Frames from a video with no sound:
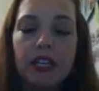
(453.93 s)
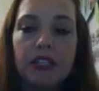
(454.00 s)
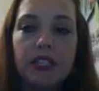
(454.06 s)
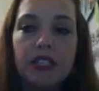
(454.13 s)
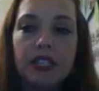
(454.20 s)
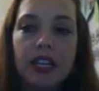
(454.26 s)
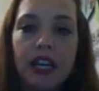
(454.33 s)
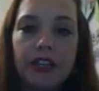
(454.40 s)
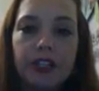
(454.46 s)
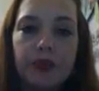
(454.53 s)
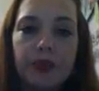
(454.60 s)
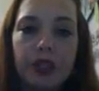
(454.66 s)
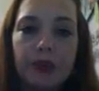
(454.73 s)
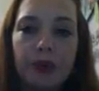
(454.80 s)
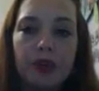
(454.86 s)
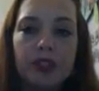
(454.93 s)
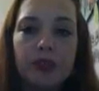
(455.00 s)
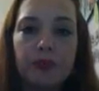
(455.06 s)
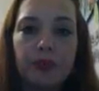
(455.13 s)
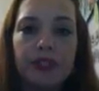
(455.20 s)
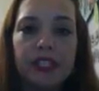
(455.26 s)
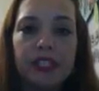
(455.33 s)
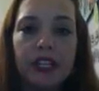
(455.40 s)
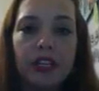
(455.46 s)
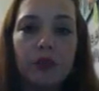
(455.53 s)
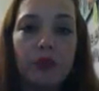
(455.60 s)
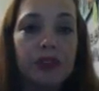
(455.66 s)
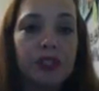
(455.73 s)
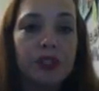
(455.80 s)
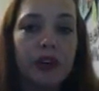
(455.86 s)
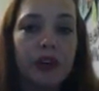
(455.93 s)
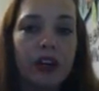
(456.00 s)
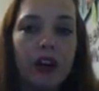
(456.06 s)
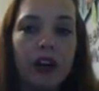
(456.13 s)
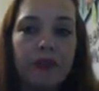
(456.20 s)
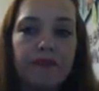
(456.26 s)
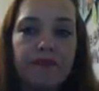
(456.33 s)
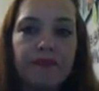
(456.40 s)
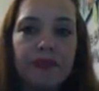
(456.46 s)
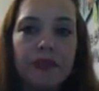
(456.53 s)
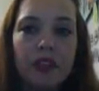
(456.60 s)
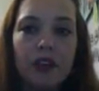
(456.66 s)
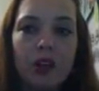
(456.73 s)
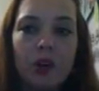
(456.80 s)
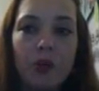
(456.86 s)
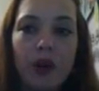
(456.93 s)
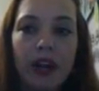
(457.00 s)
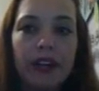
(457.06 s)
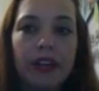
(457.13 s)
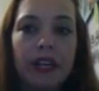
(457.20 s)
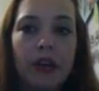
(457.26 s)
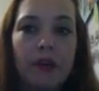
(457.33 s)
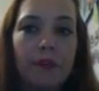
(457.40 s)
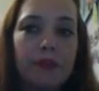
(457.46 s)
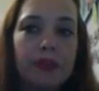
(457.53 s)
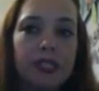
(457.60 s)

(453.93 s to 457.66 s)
discuss with the person presenting what's going on, write it up,